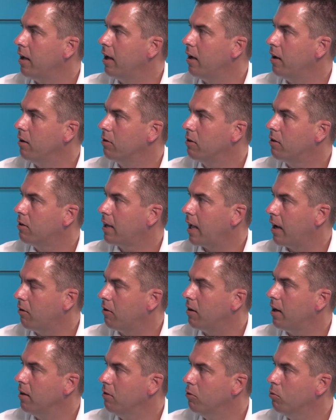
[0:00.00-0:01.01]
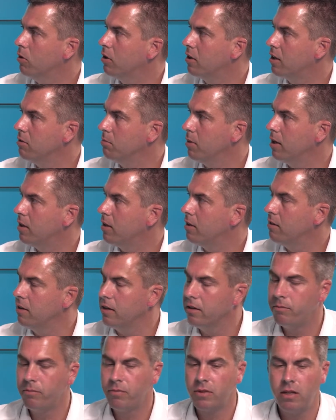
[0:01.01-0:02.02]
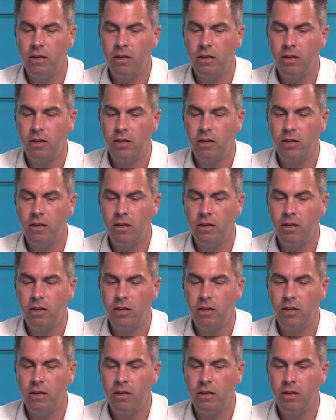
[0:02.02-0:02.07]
and calculating the workings behind it.